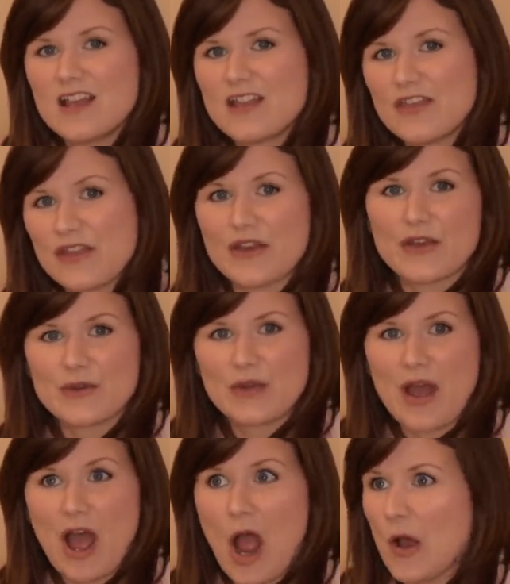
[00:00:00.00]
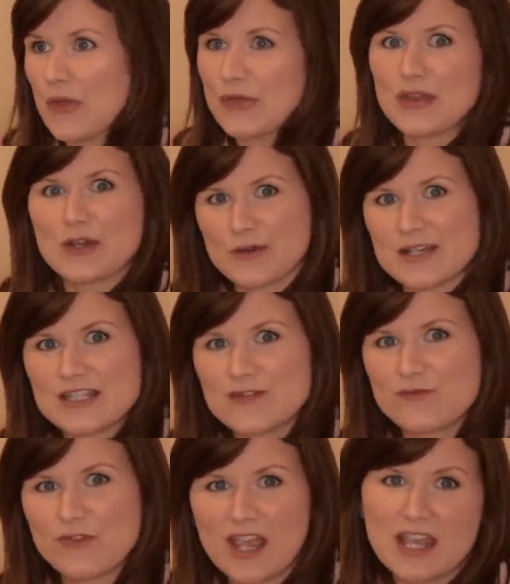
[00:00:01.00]
that our theories
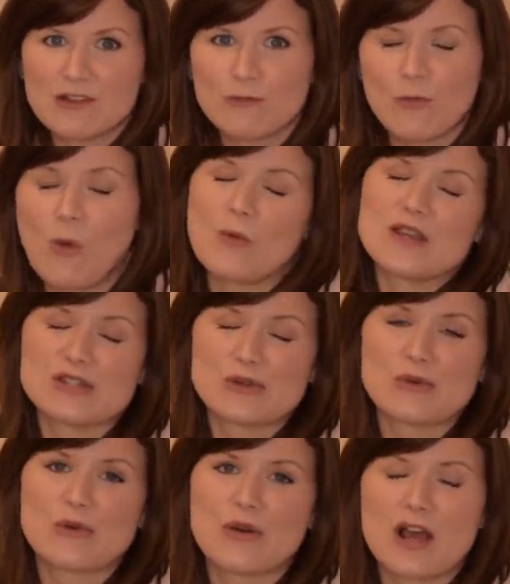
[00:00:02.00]
fit what we saw